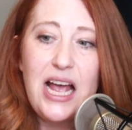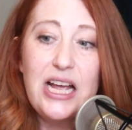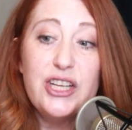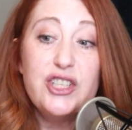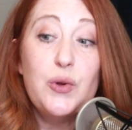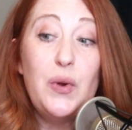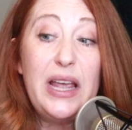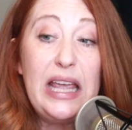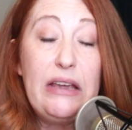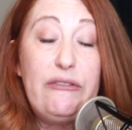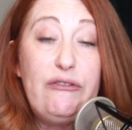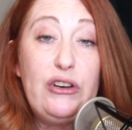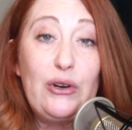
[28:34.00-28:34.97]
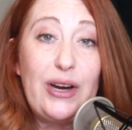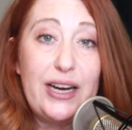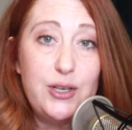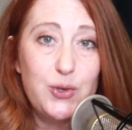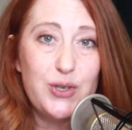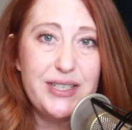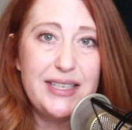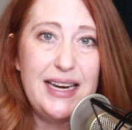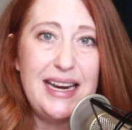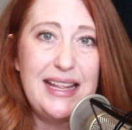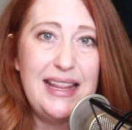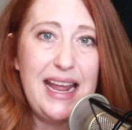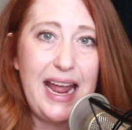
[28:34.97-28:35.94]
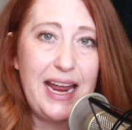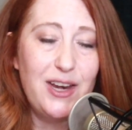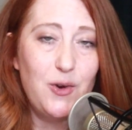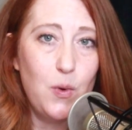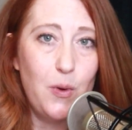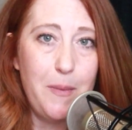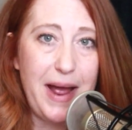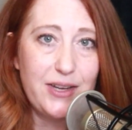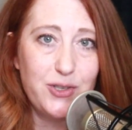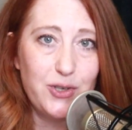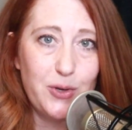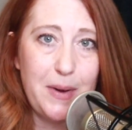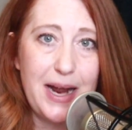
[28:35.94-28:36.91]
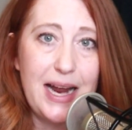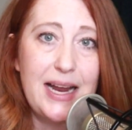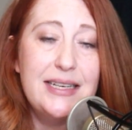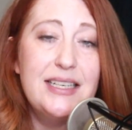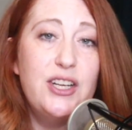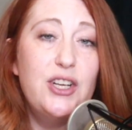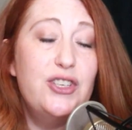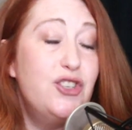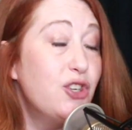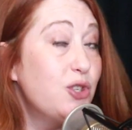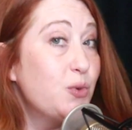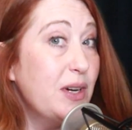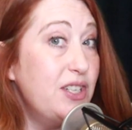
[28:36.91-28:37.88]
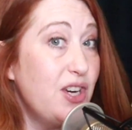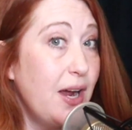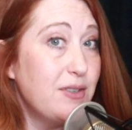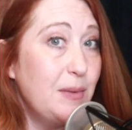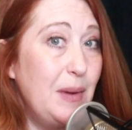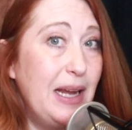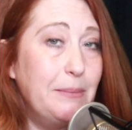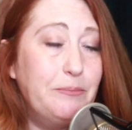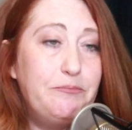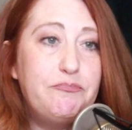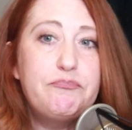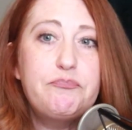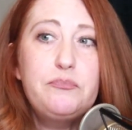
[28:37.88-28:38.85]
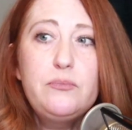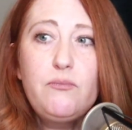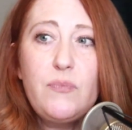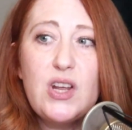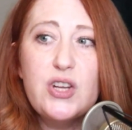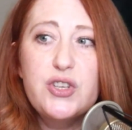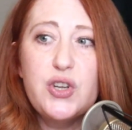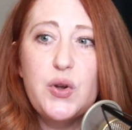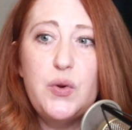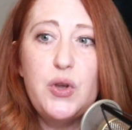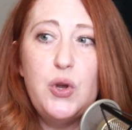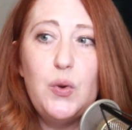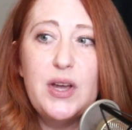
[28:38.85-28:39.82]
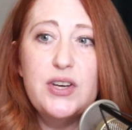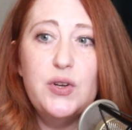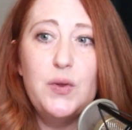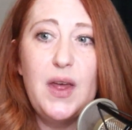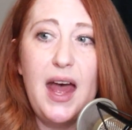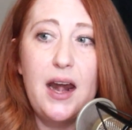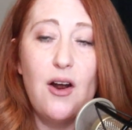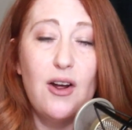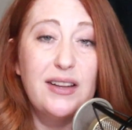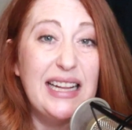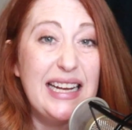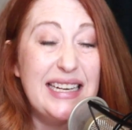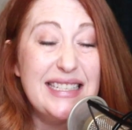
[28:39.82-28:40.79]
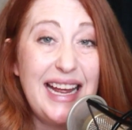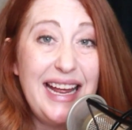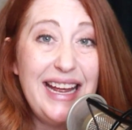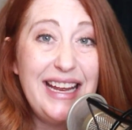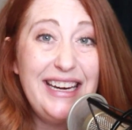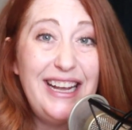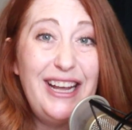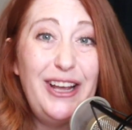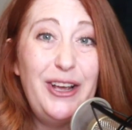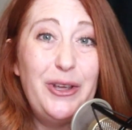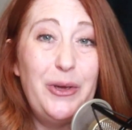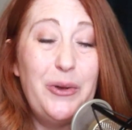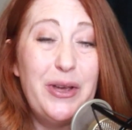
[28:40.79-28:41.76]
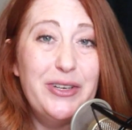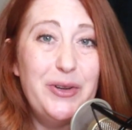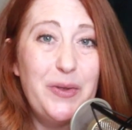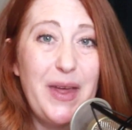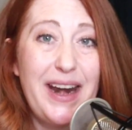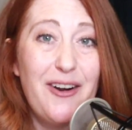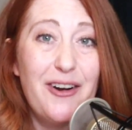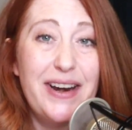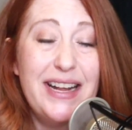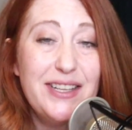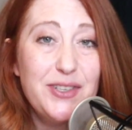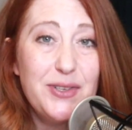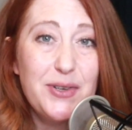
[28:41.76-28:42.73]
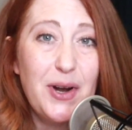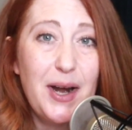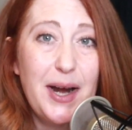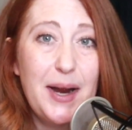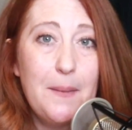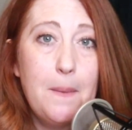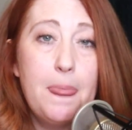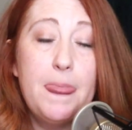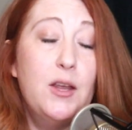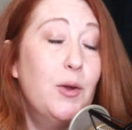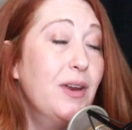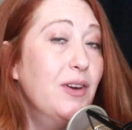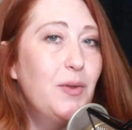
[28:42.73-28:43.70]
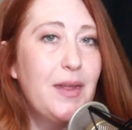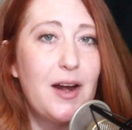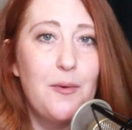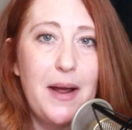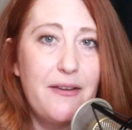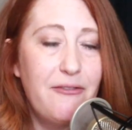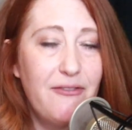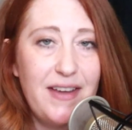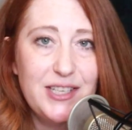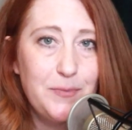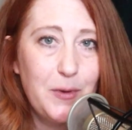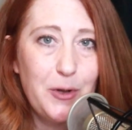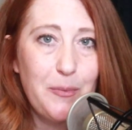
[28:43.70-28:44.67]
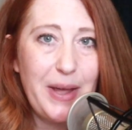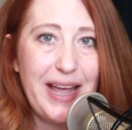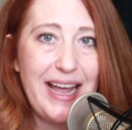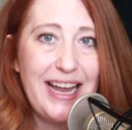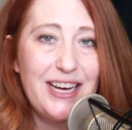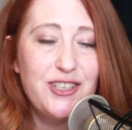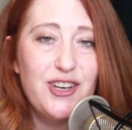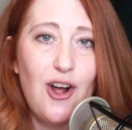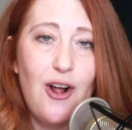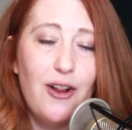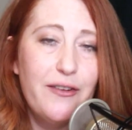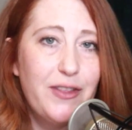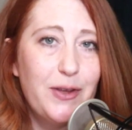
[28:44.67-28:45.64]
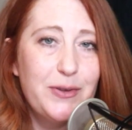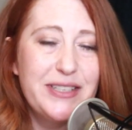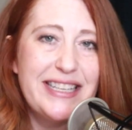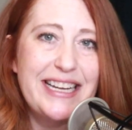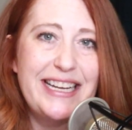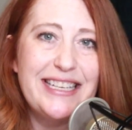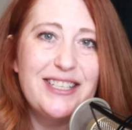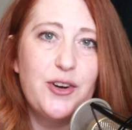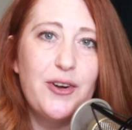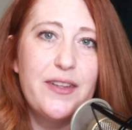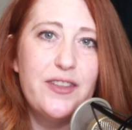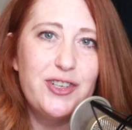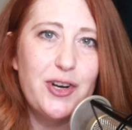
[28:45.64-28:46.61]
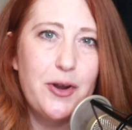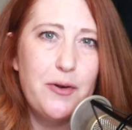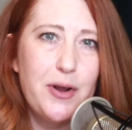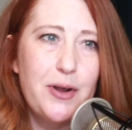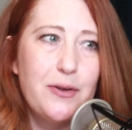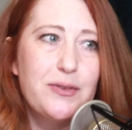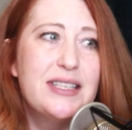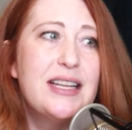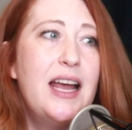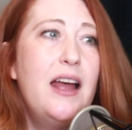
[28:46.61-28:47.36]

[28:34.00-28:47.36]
So if you're interested in the annual Mastermind, you just reach out to me. So you can do that on LinkedIn, you can do that on Instagram, you can do that on my Facebook page. All of those links are in the show notes.